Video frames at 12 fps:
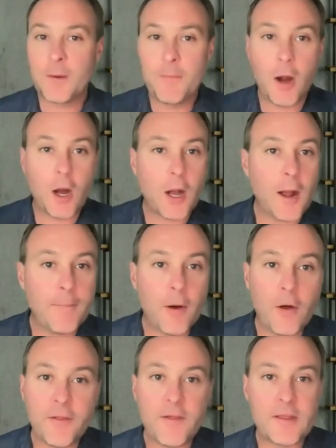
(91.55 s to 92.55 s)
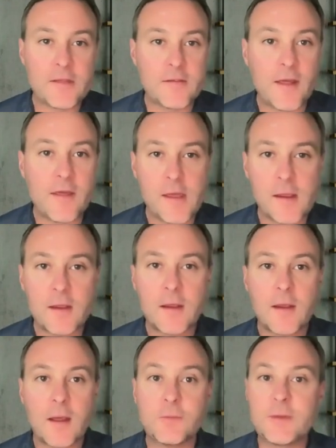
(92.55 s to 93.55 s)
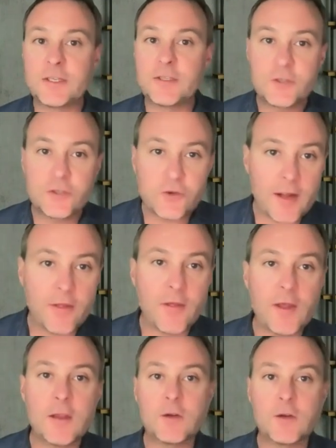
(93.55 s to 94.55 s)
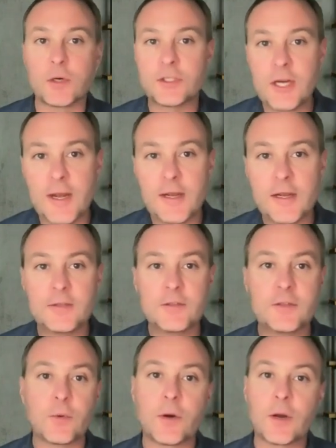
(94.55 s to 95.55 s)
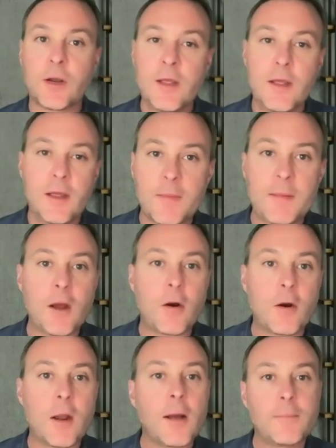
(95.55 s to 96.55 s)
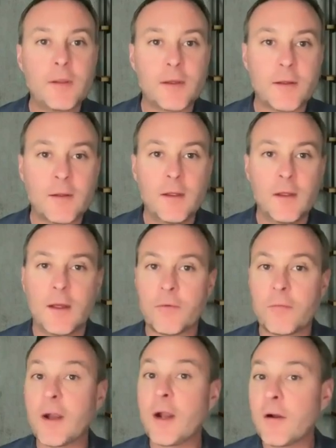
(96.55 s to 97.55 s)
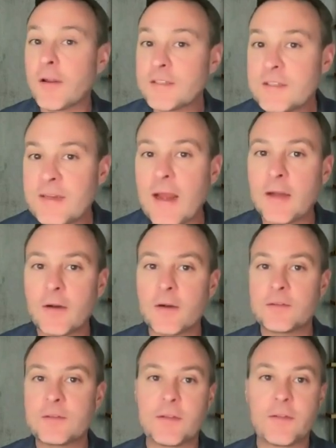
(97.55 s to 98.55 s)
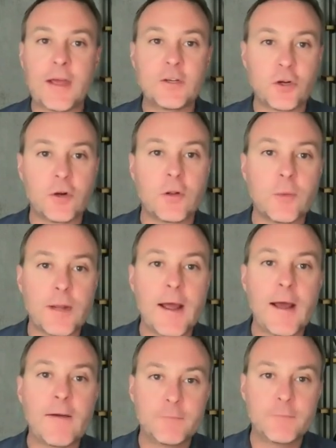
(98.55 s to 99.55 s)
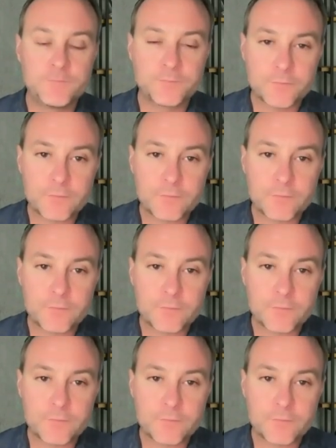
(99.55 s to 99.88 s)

mark up all the things they think should be strengthened or changed, or maybe aren't up to the rigorous standards that that journal would have